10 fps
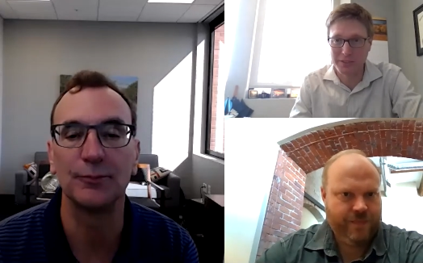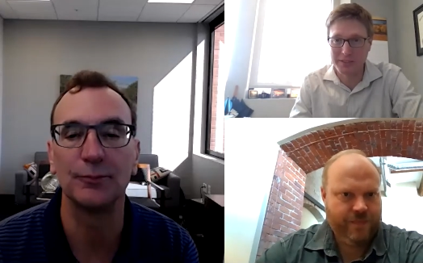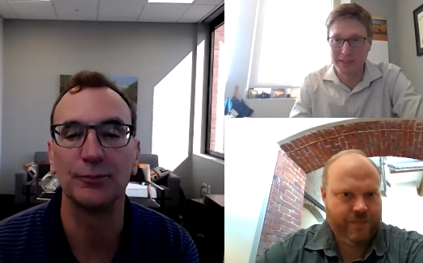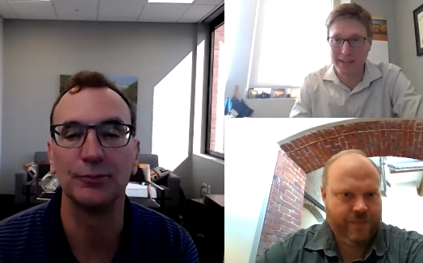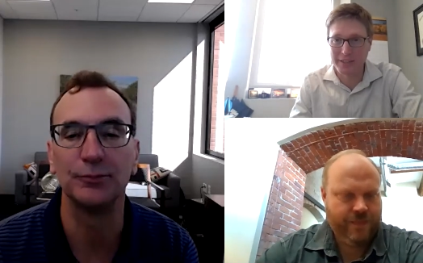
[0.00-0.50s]

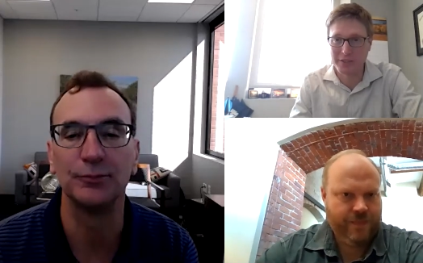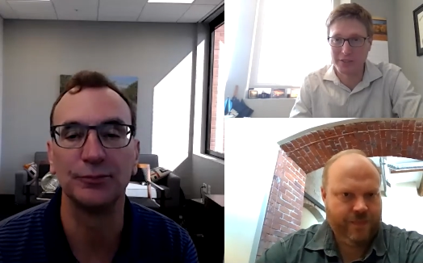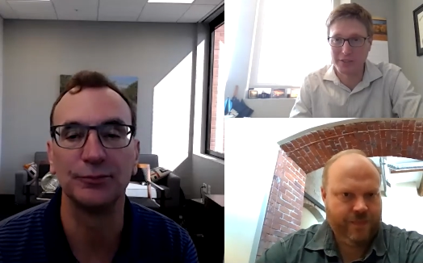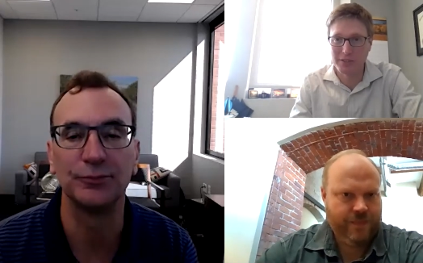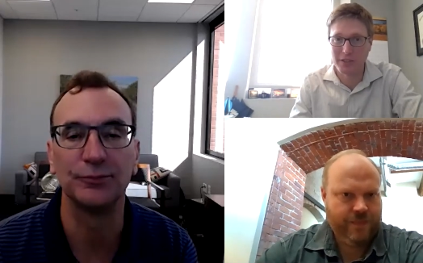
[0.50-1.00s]
Speaker 1: recent
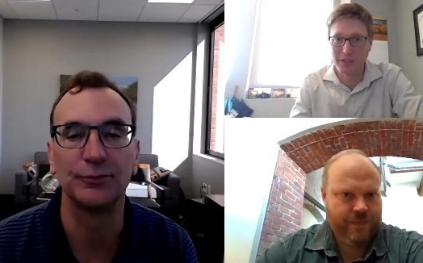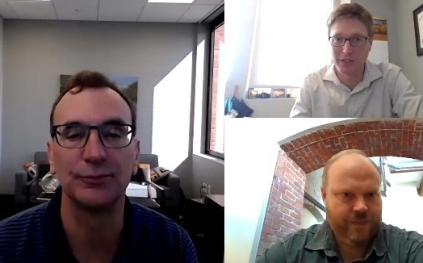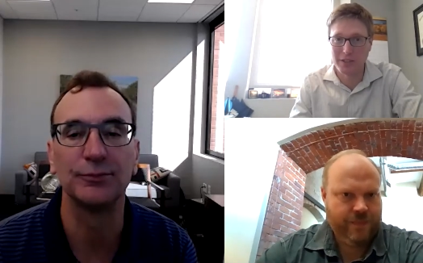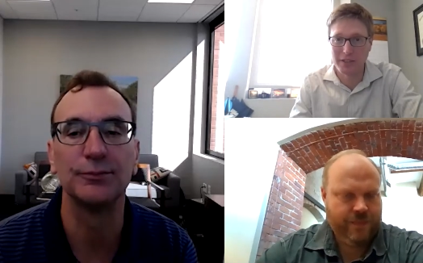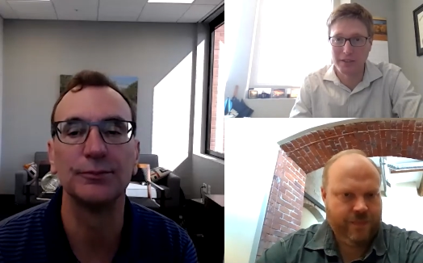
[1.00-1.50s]
actions
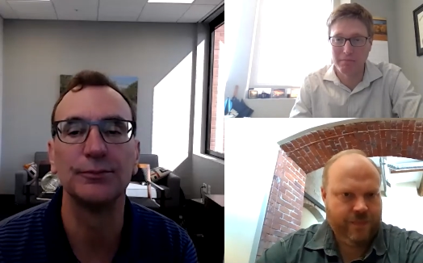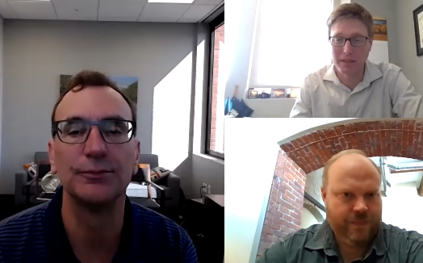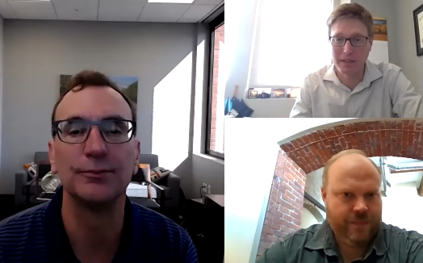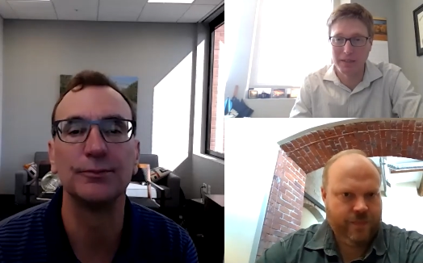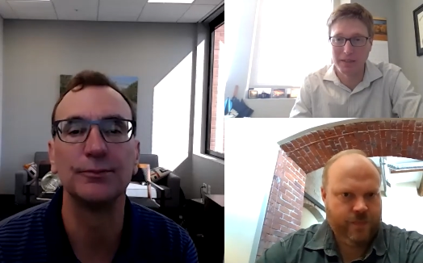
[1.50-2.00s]
uh,
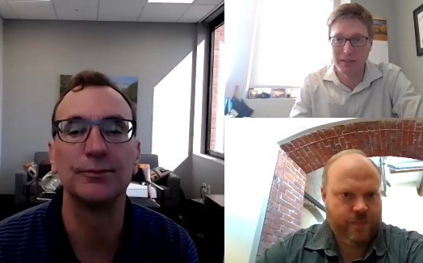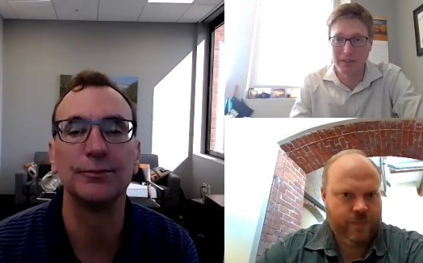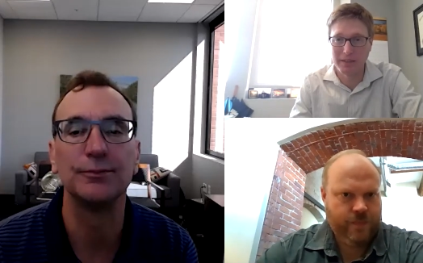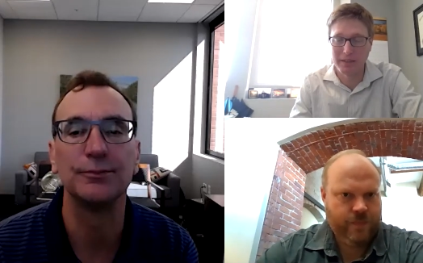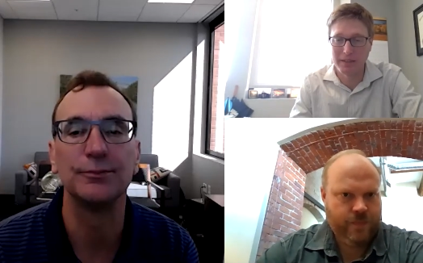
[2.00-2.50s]
in
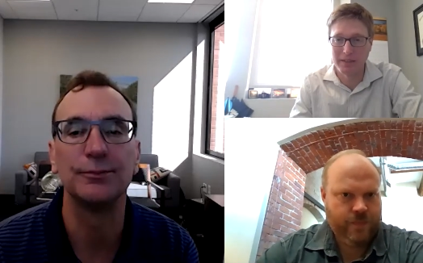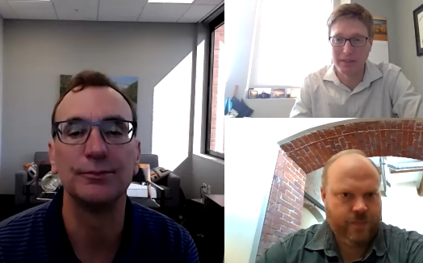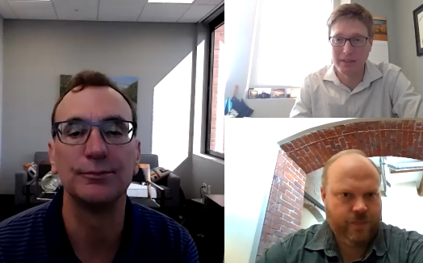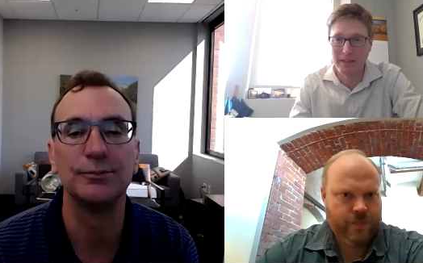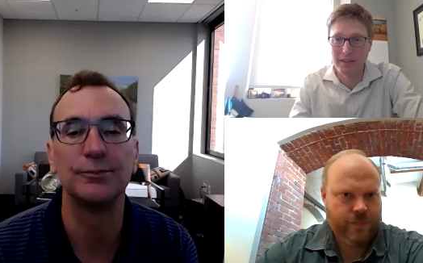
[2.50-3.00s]
in
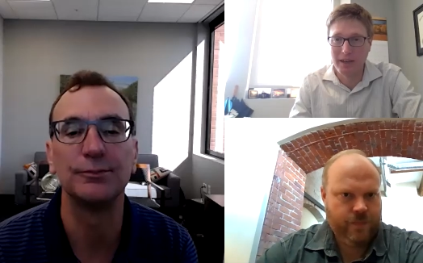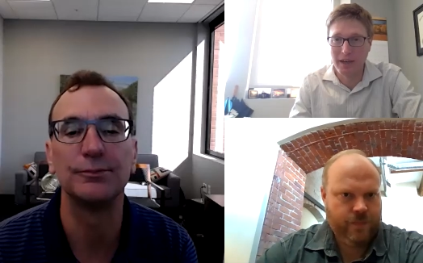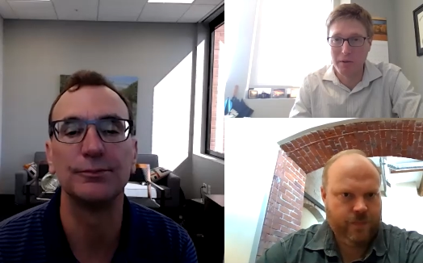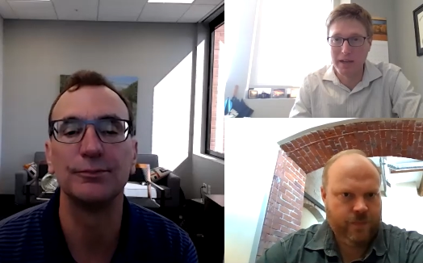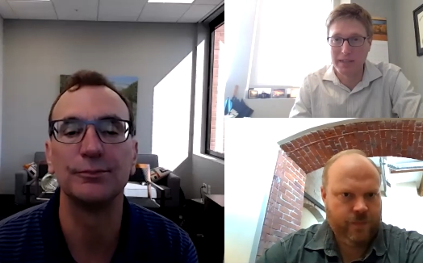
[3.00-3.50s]

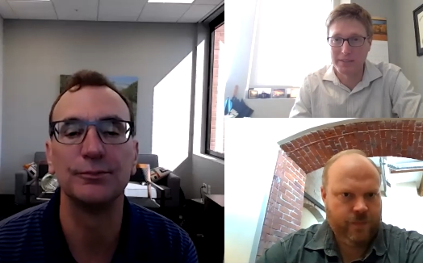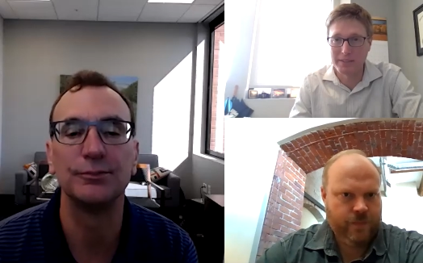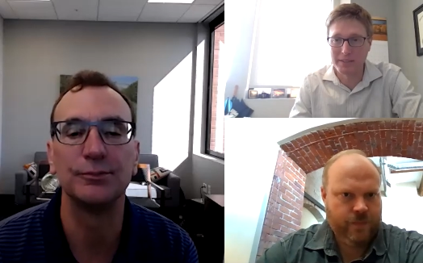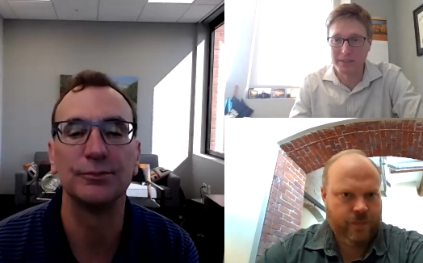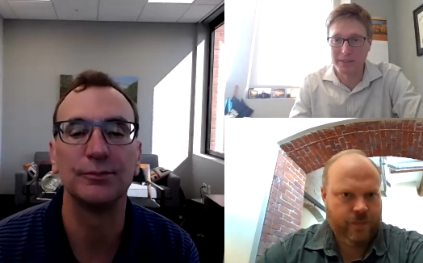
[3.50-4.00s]
uh,
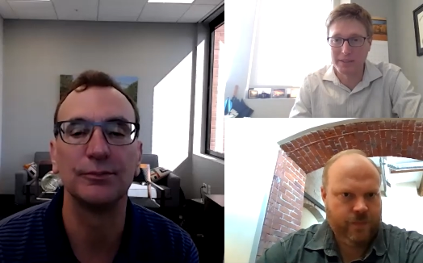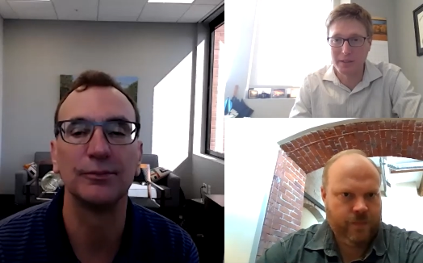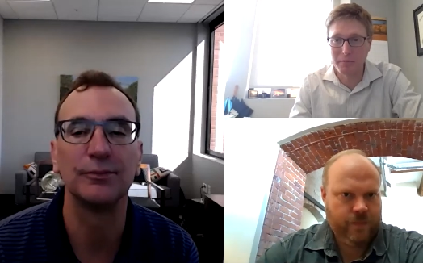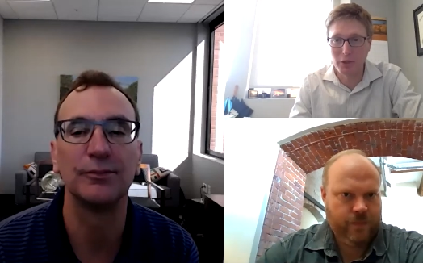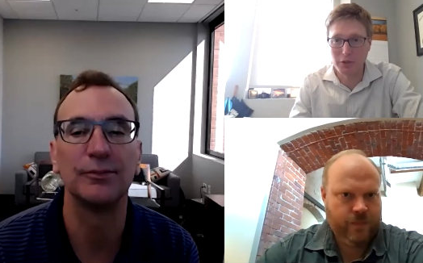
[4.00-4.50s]
passing
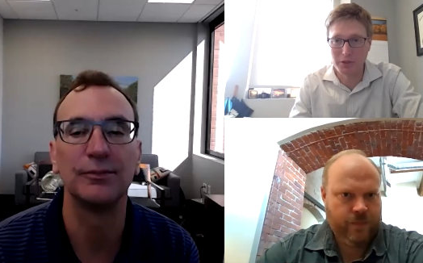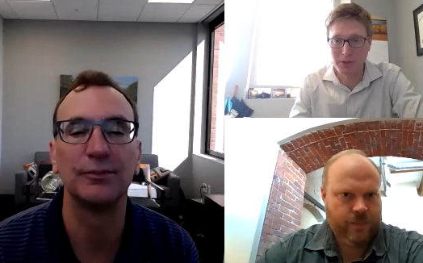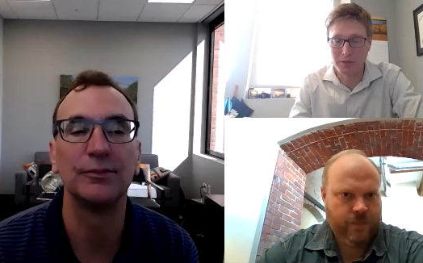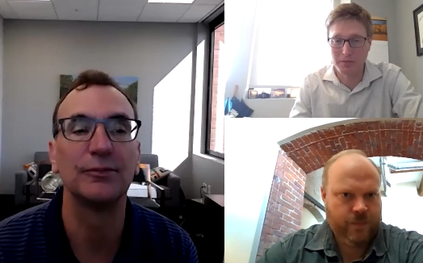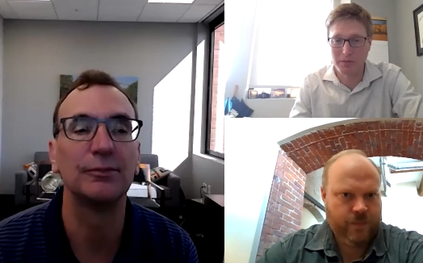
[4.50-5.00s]
the
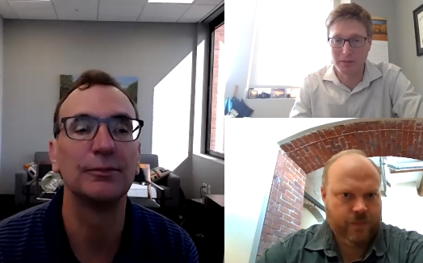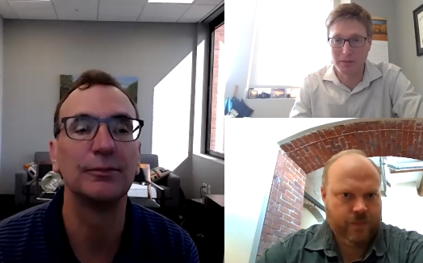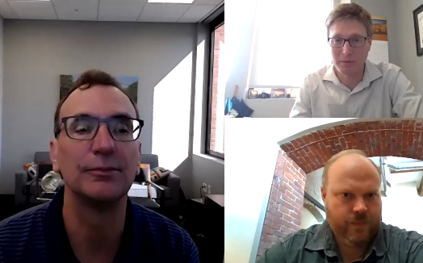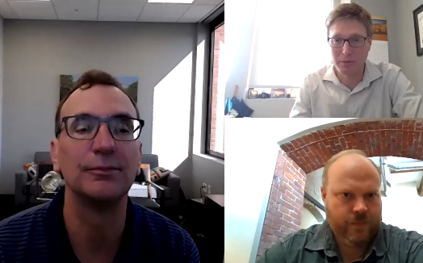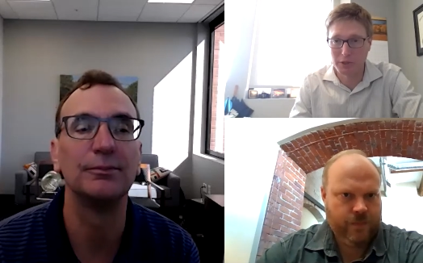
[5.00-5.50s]
appeals
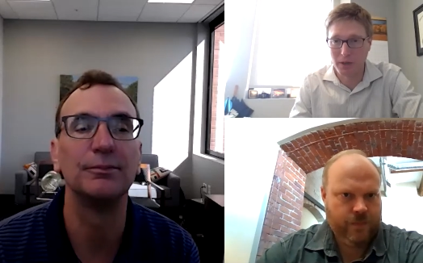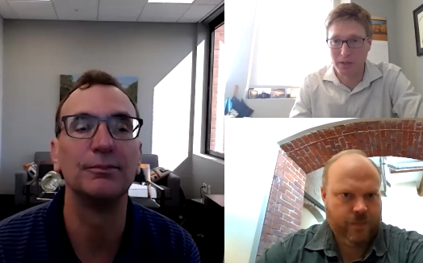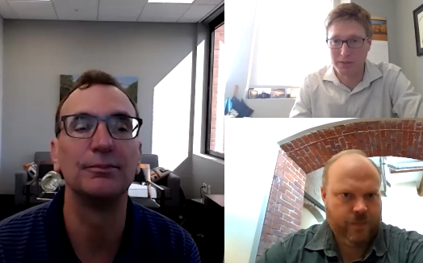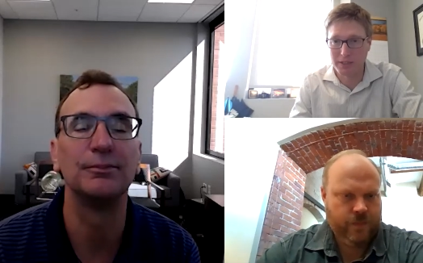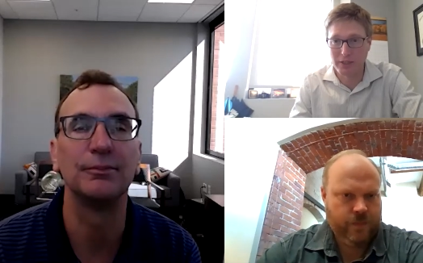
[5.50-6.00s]
the Appeals
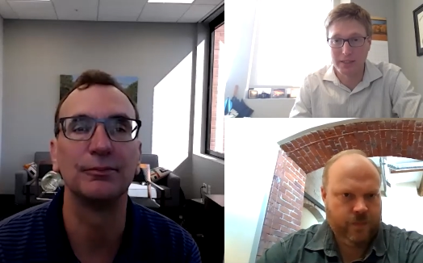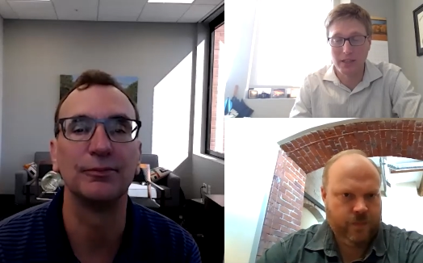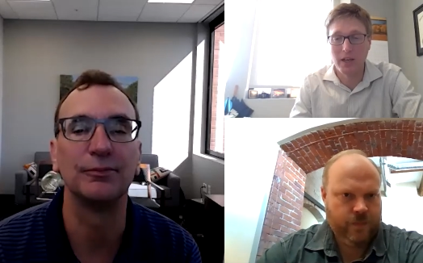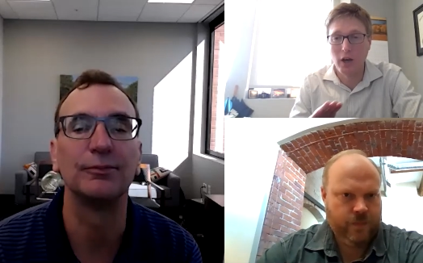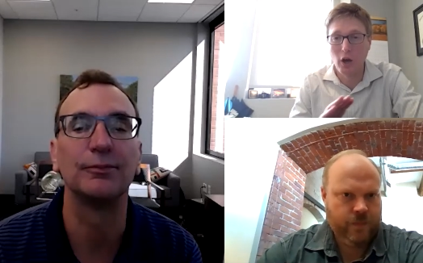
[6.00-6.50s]
Modernization Act.